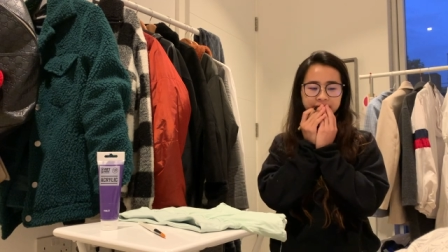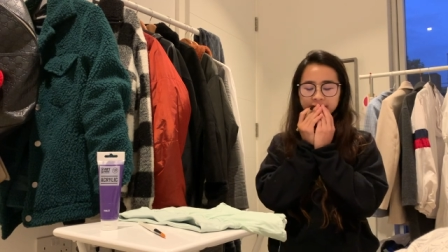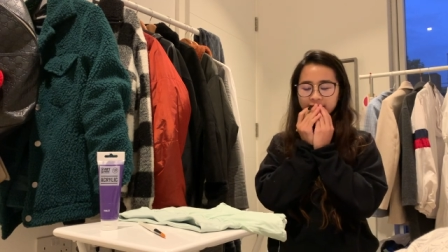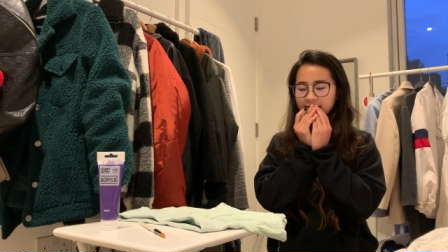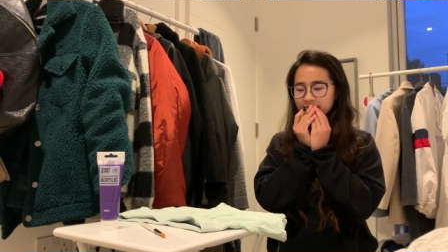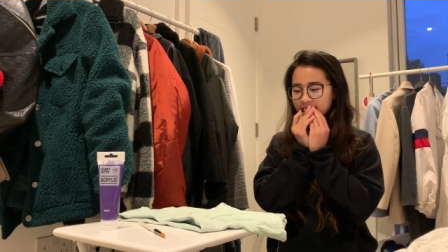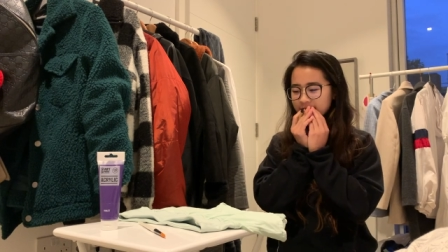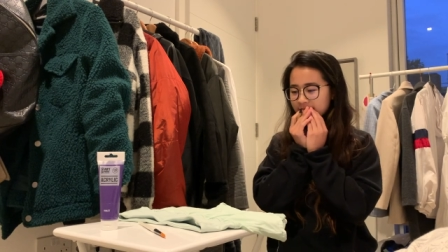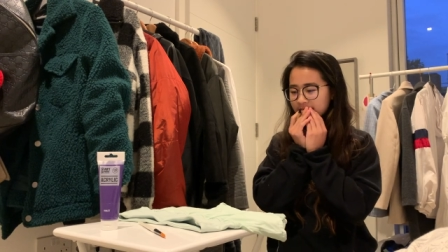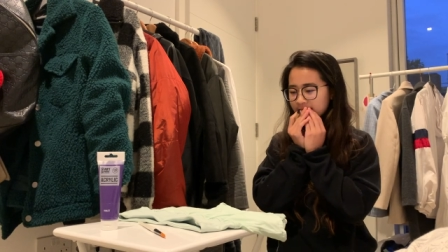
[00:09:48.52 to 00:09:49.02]

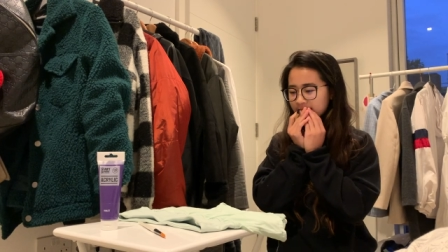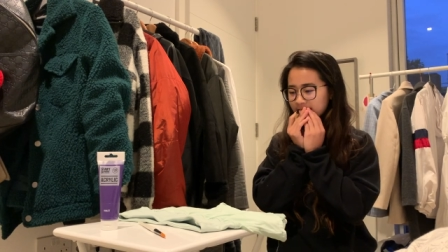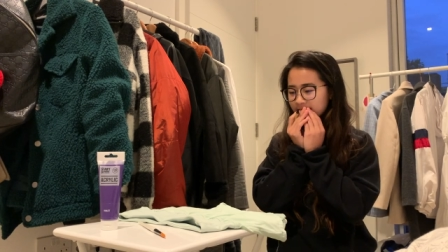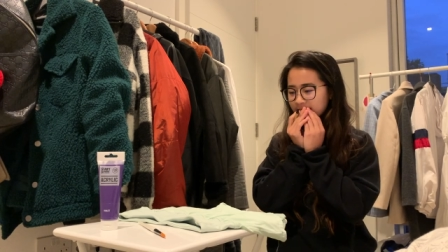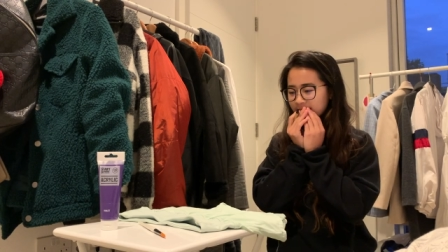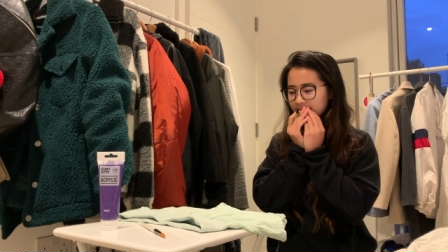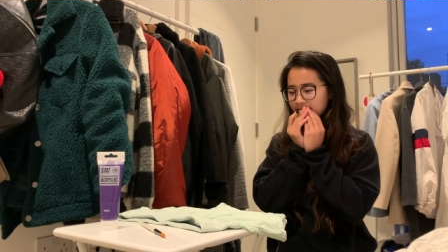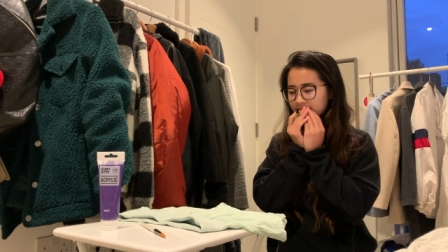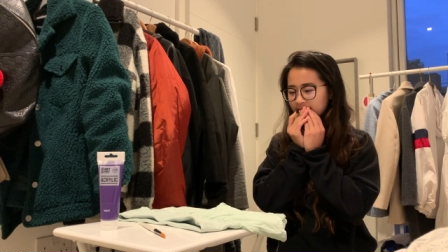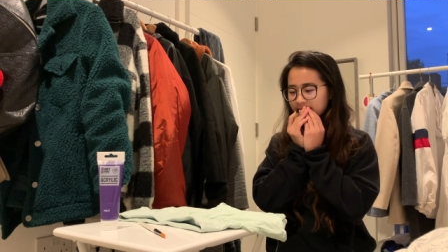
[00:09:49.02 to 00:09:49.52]
Does it?
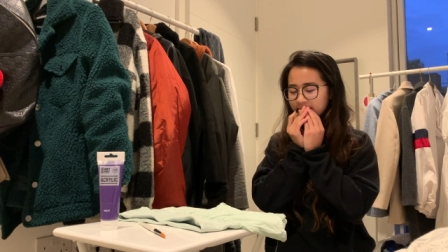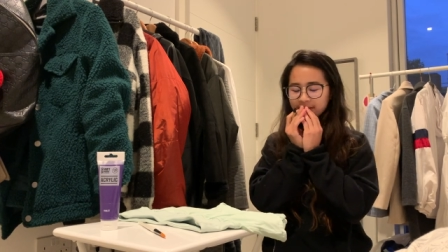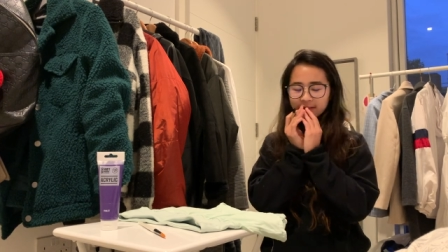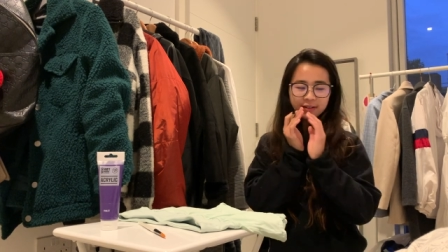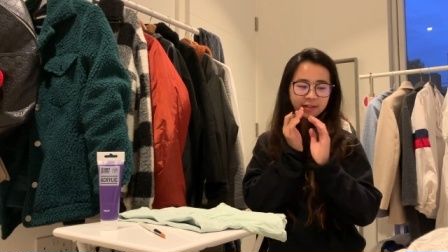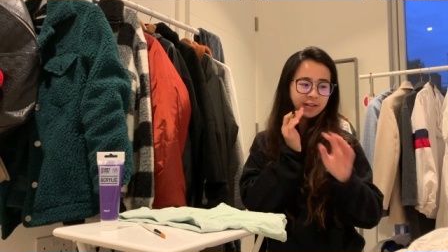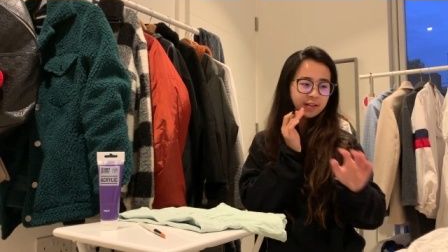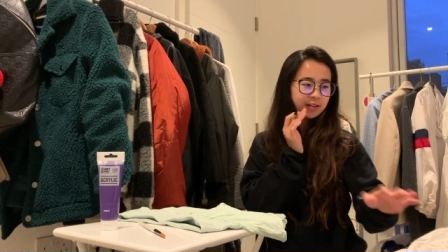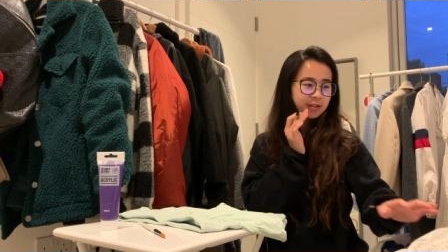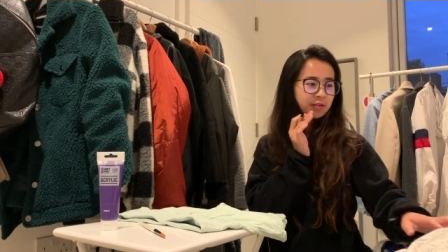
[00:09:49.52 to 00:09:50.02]

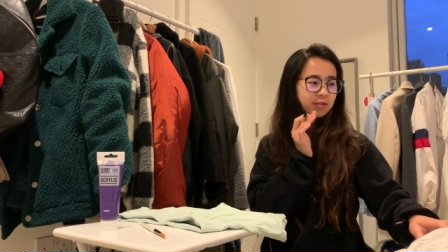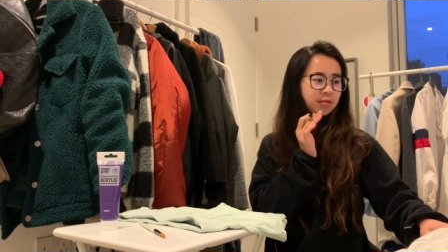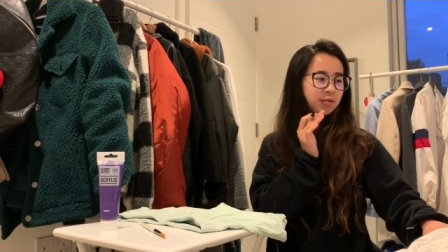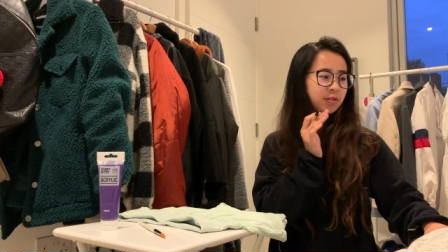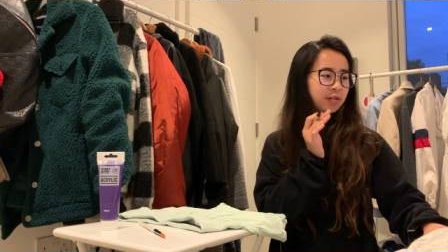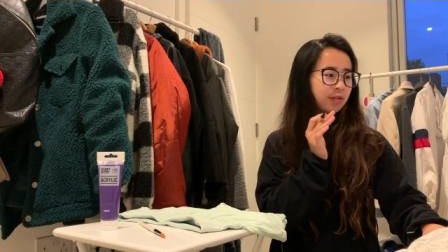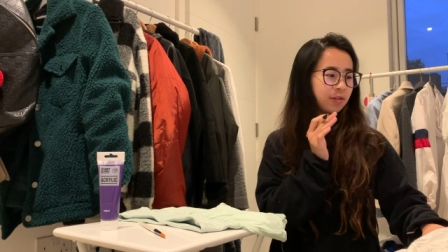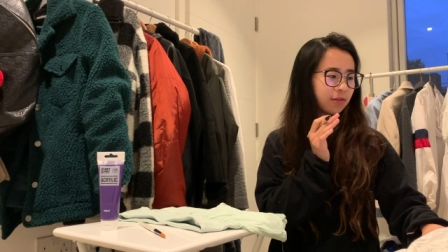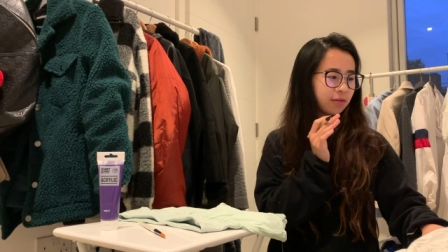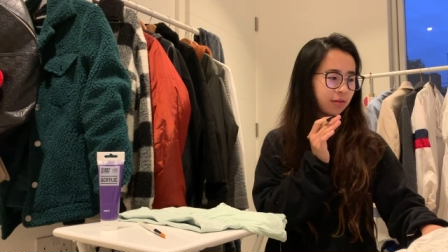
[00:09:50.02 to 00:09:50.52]
Oh, I
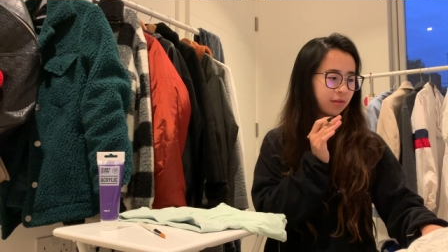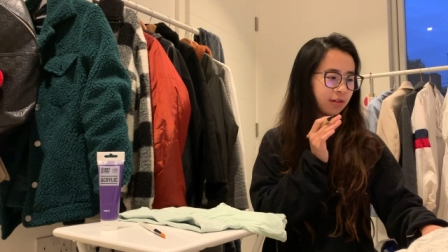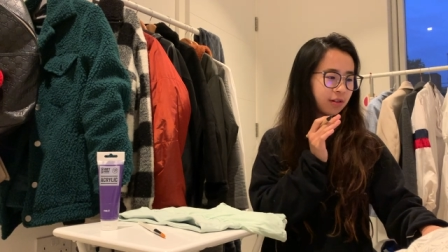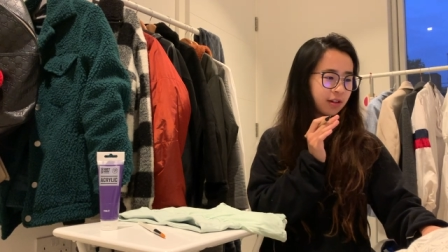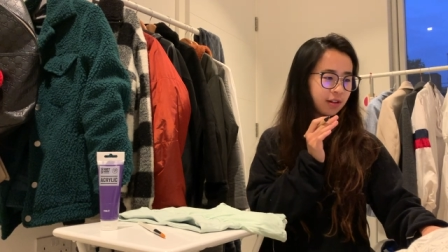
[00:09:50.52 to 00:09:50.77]
don't know.